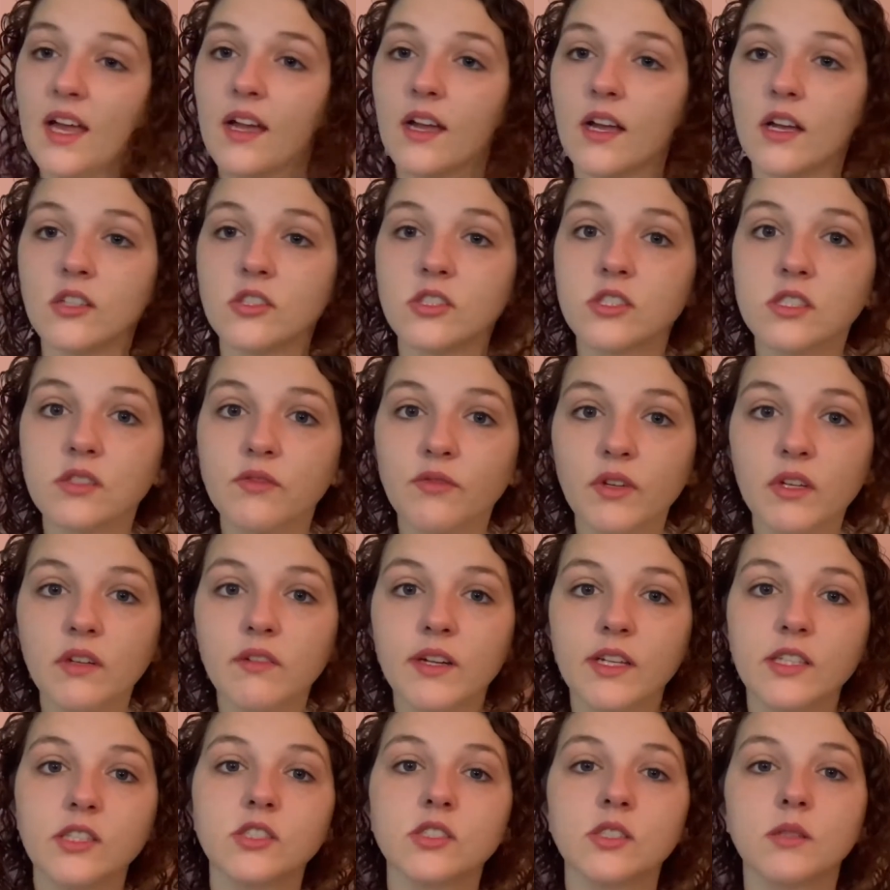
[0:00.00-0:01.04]
I'll just free
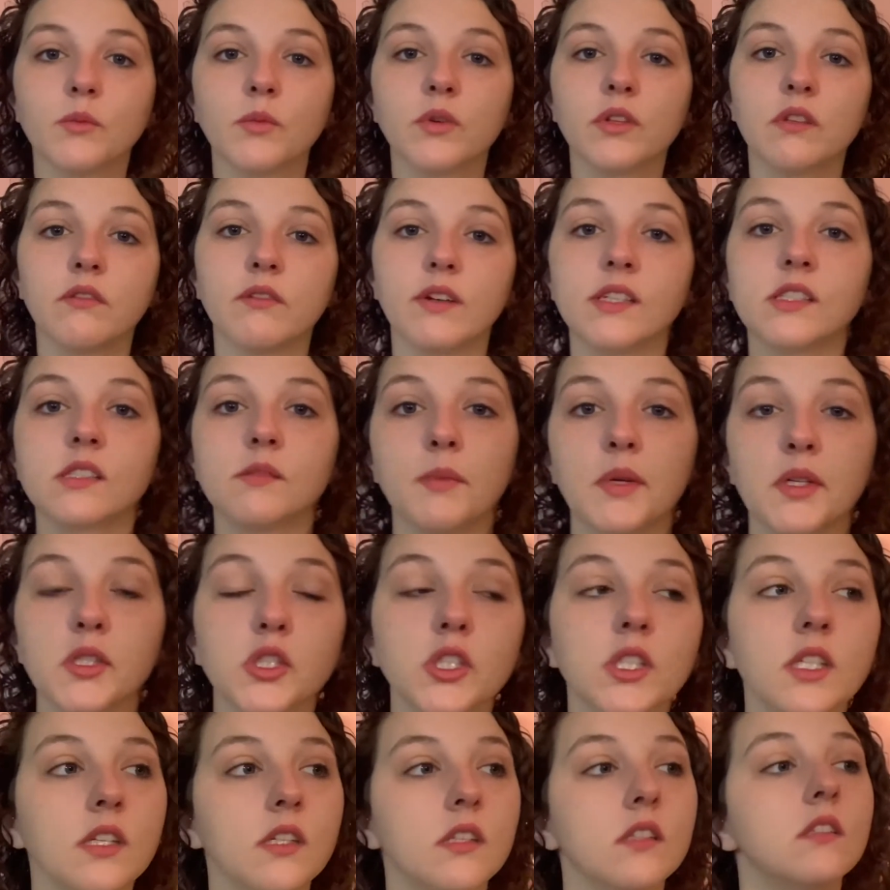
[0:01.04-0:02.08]
range them with the rest of my
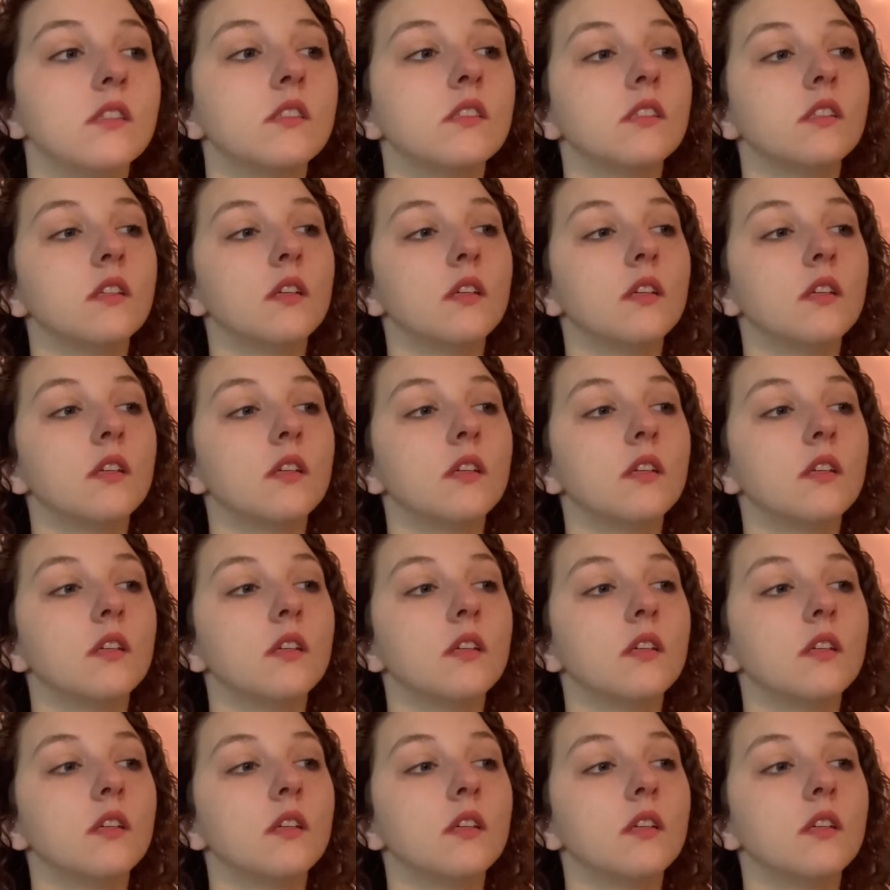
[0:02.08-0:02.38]
chickens.